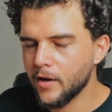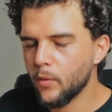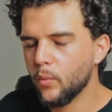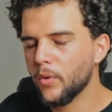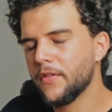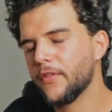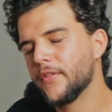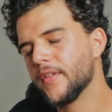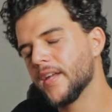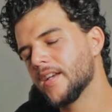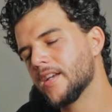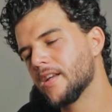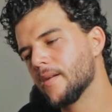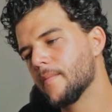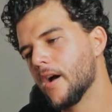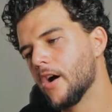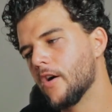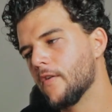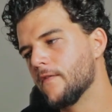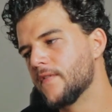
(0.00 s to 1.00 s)
I was thinking
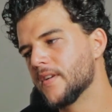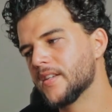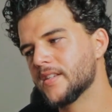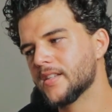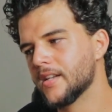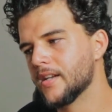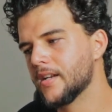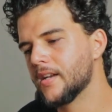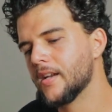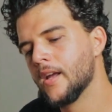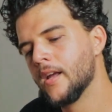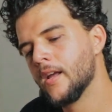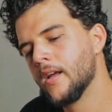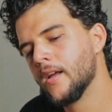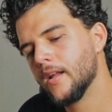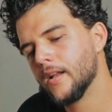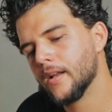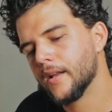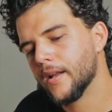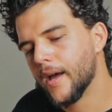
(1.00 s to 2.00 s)
about visiting
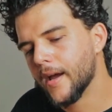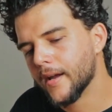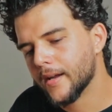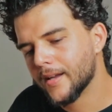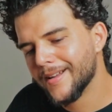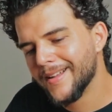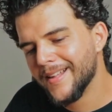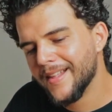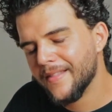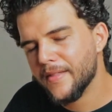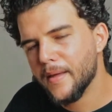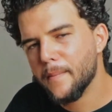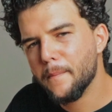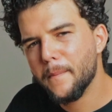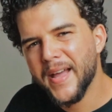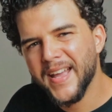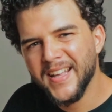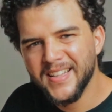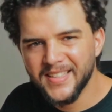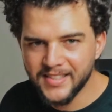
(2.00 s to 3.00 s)
like the
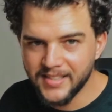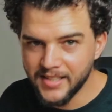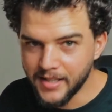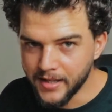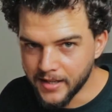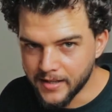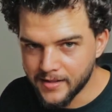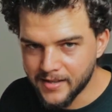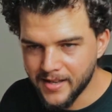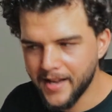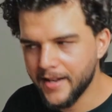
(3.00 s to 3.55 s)
main cities.